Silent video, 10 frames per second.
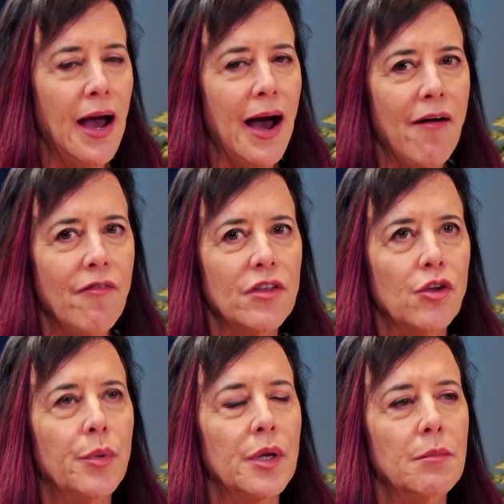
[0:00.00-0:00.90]
have
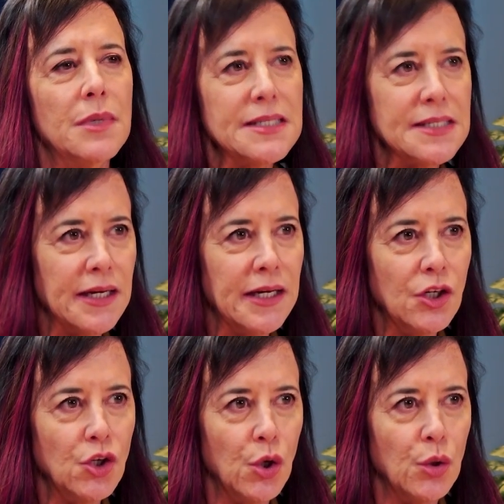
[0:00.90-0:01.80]
either been
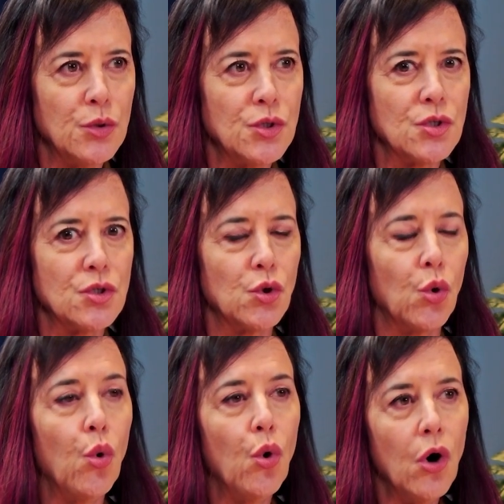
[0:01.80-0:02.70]
misdiagnosed
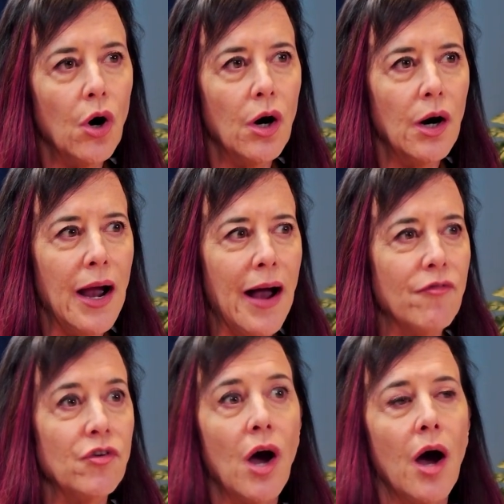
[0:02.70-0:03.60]
or
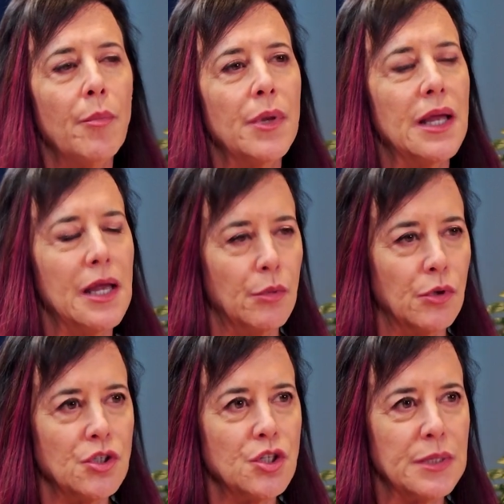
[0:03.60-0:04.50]
have not been
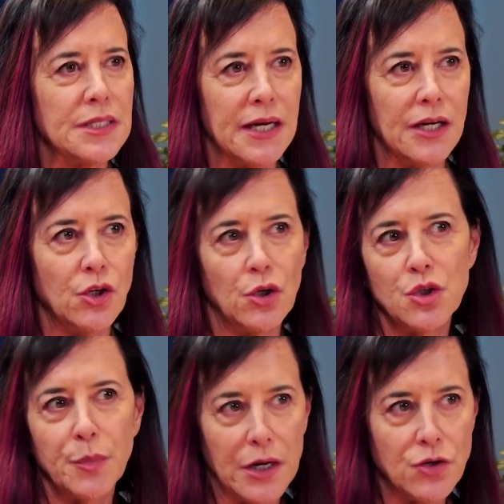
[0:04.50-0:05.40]
able to be
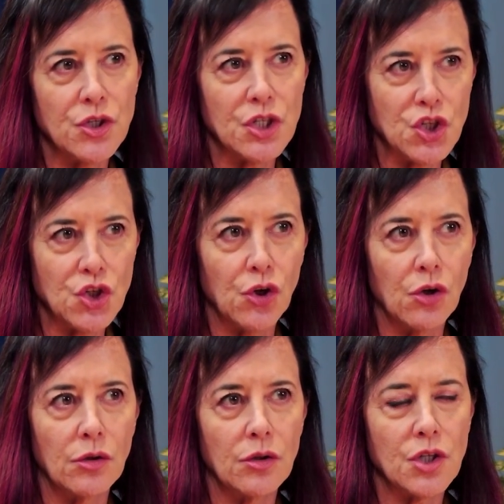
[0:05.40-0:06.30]
diagnosed by
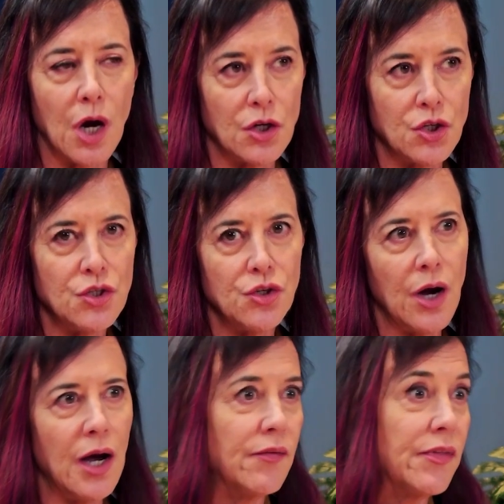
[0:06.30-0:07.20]
traditional doctors. They're
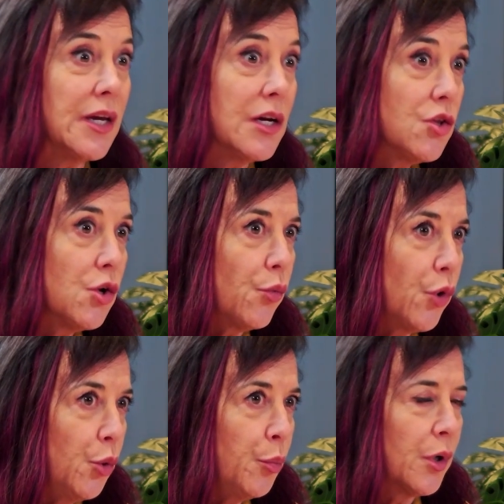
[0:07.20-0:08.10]
kind of at the end of their
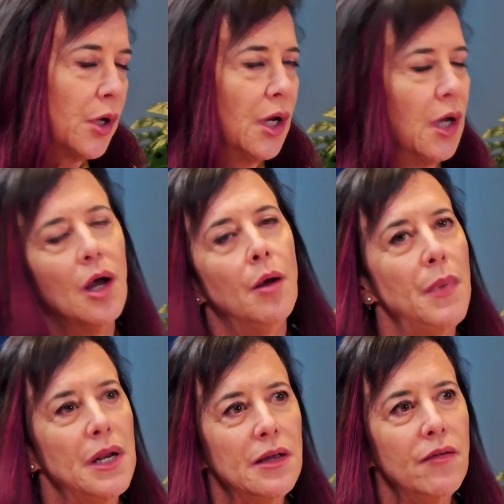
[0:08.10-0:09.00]
rope.
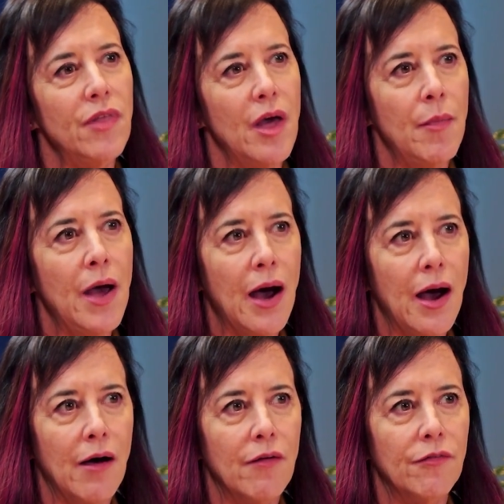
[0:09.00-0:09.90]
Many of them
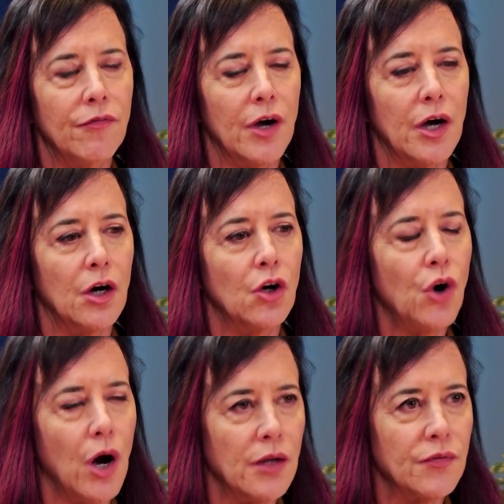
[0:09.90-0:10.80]
have uh,
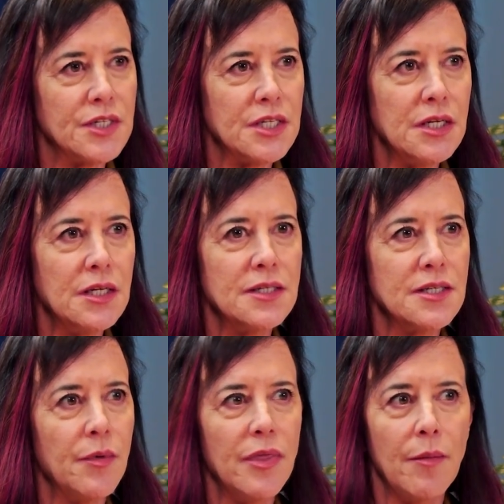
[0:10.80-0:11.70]
chronic fatigue,
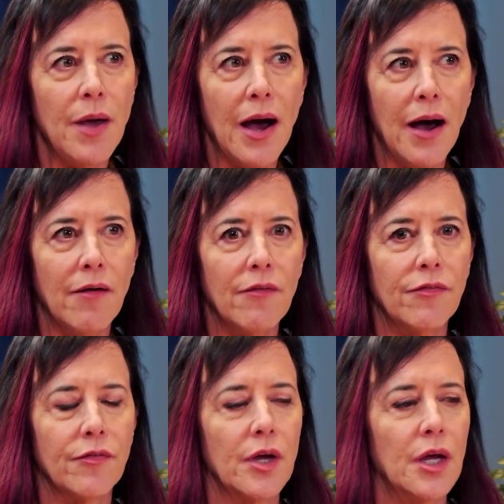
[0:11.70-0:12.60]
some of them
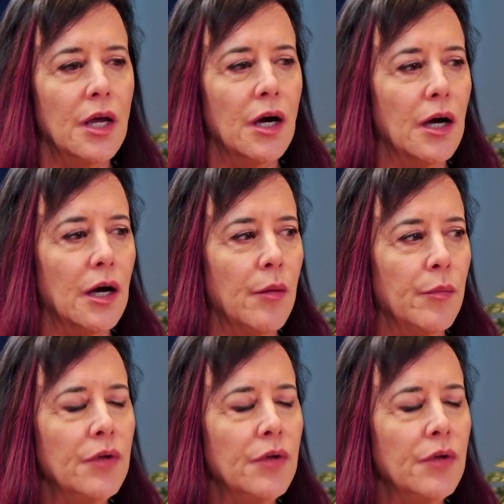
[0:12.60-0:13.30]
have um,